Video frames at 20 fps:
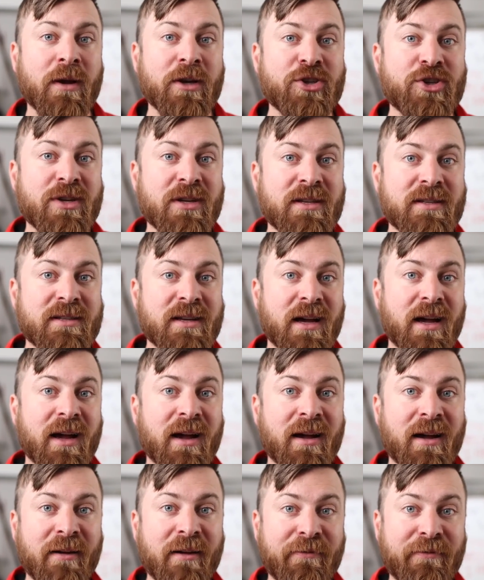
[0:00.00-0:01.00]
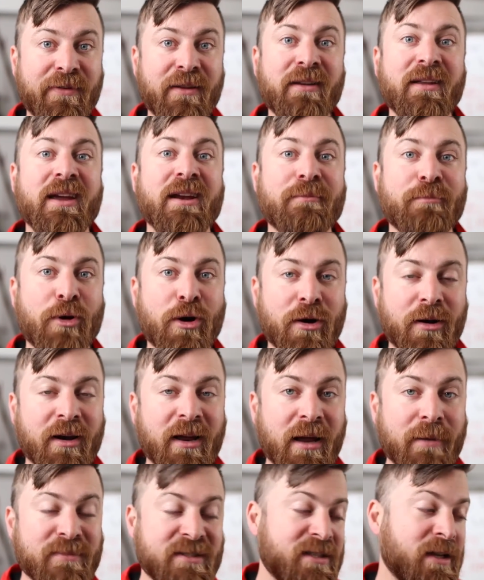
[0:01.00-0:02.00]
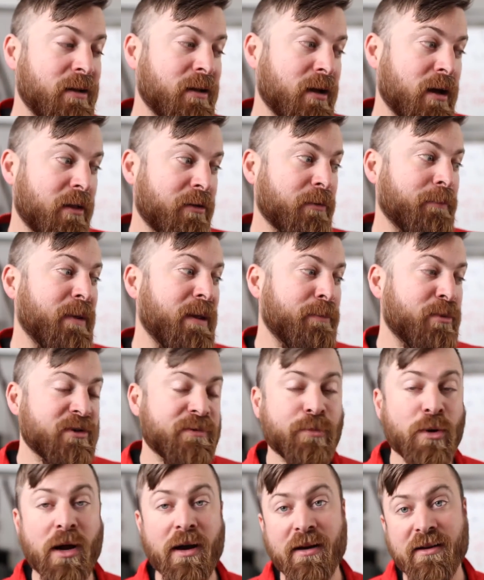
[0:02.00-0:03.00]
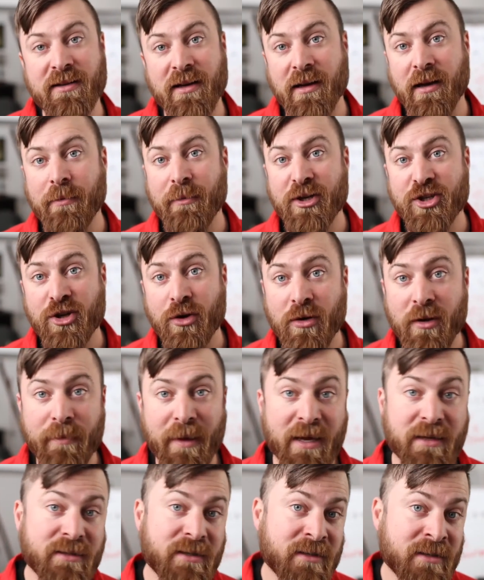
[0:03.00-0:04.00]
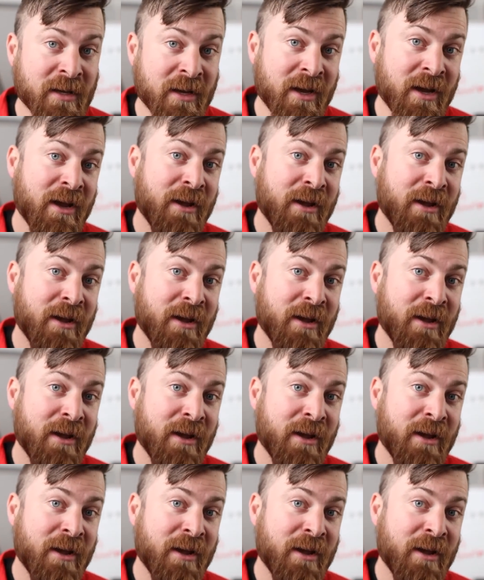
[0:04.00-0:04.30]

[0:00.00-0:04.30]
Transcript: which is affiliate marketing, I'm selling other people's products on a commission-only basis,